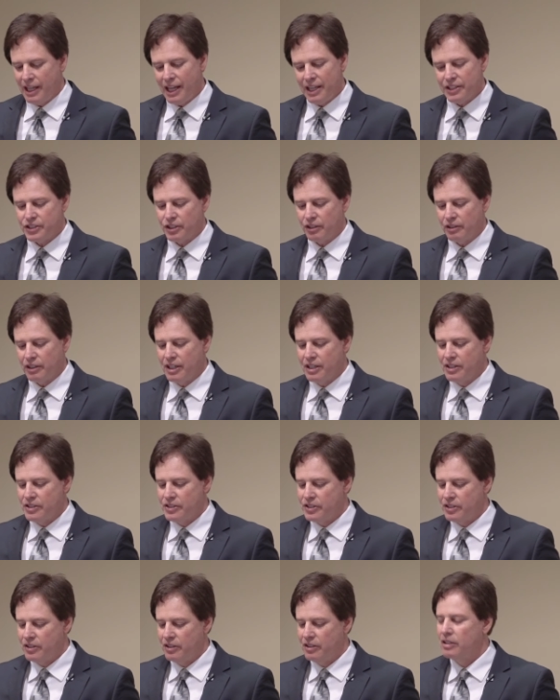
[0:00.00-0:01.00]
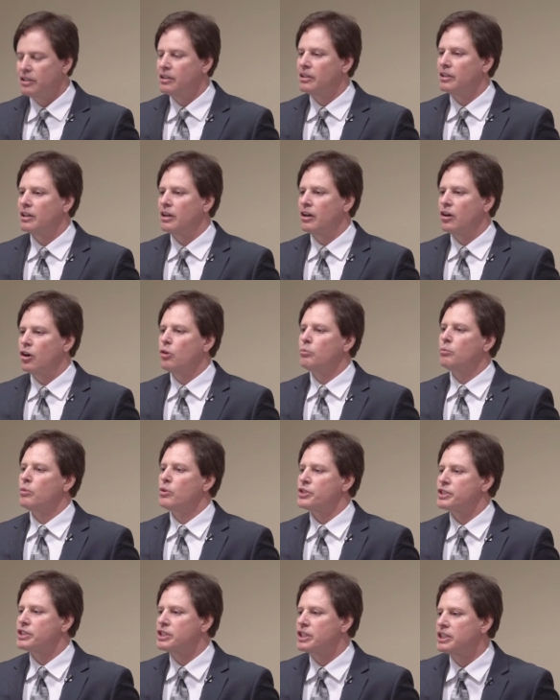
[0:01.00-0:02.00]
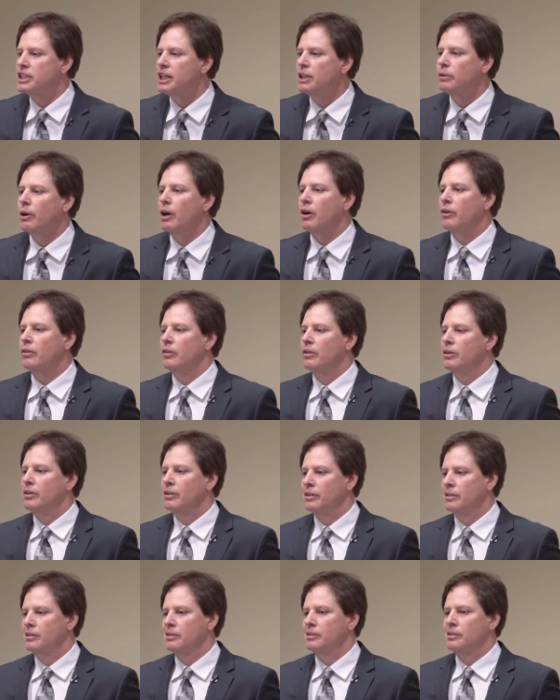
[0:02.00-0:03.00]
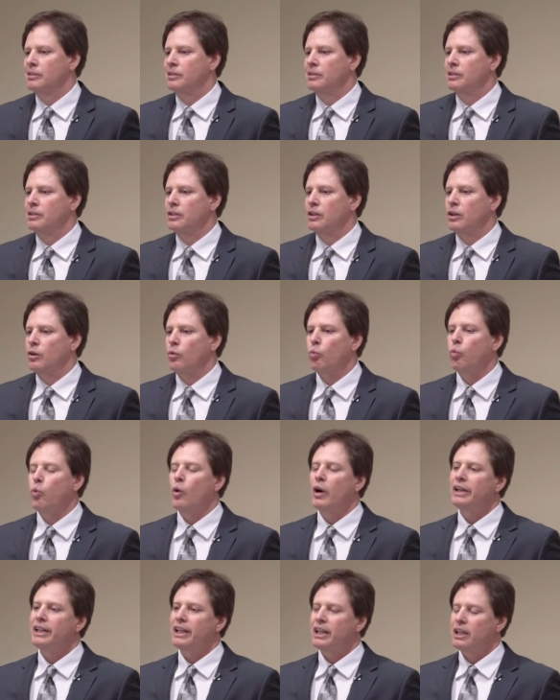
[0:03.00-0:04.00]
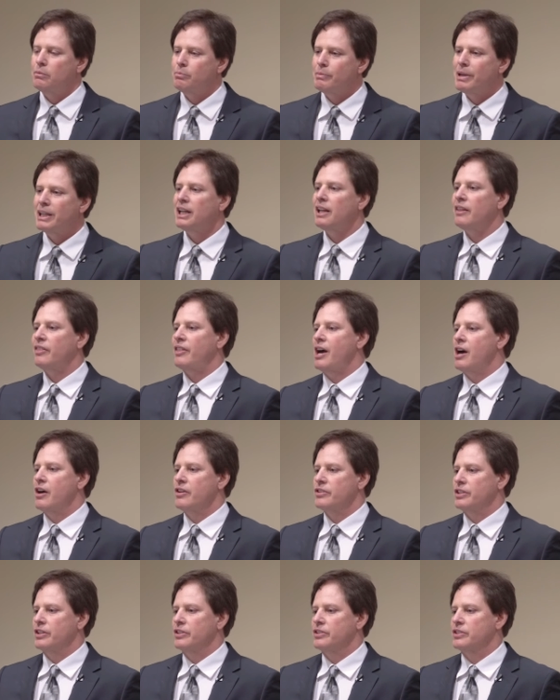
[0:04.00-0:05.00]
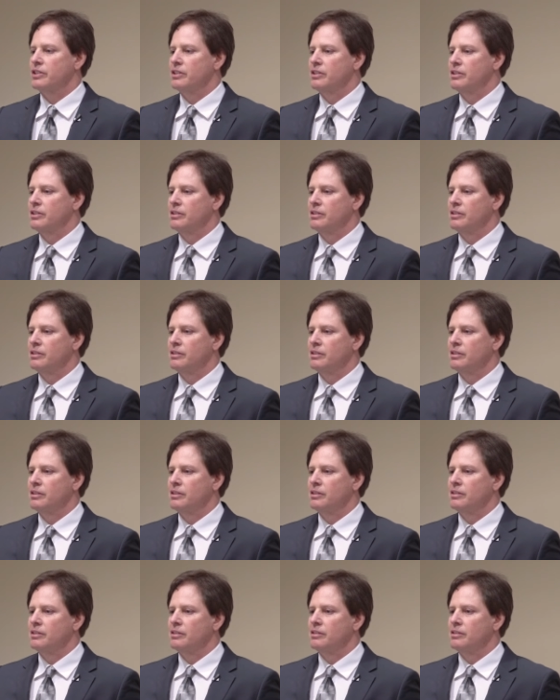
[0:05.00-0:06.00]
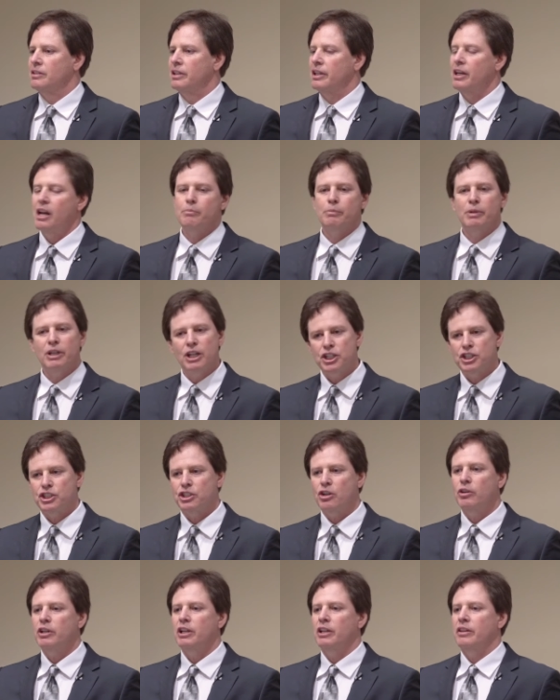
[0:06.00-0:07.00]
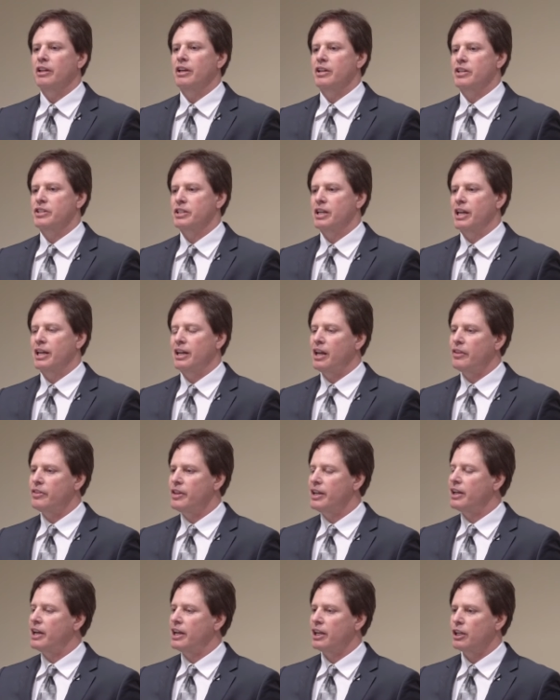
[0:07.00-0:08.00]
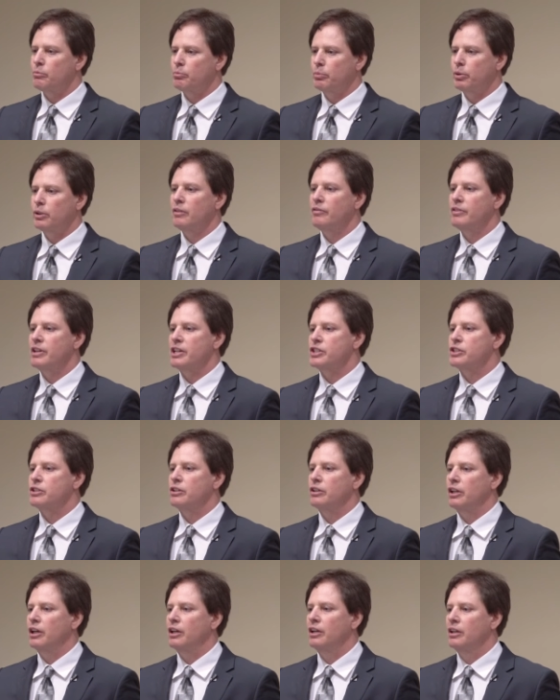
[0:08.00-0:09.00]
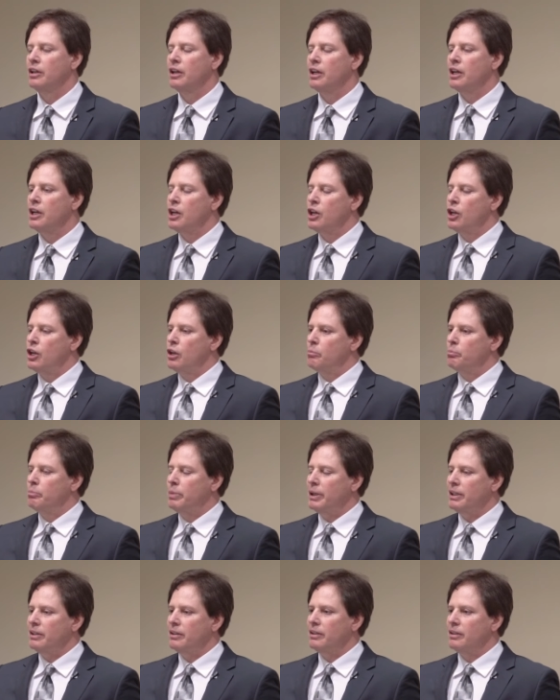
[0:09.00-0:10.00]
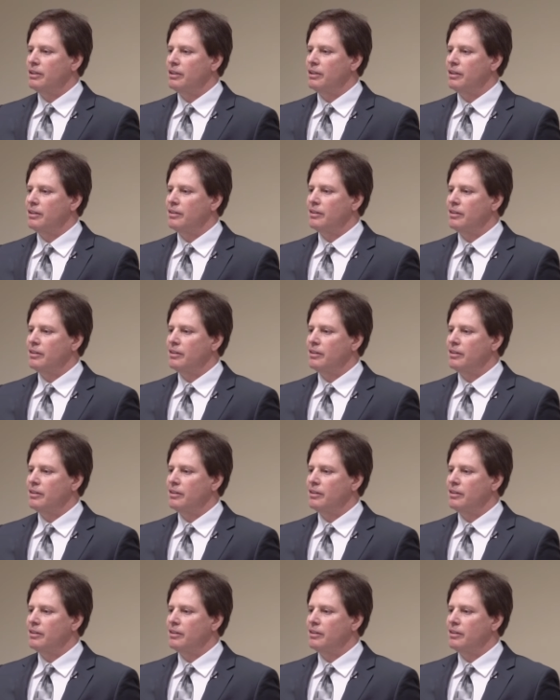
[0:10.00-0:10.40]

The answer is almost zero one in many thousands. And I'm going to show you this, and I think I can prove this to you. But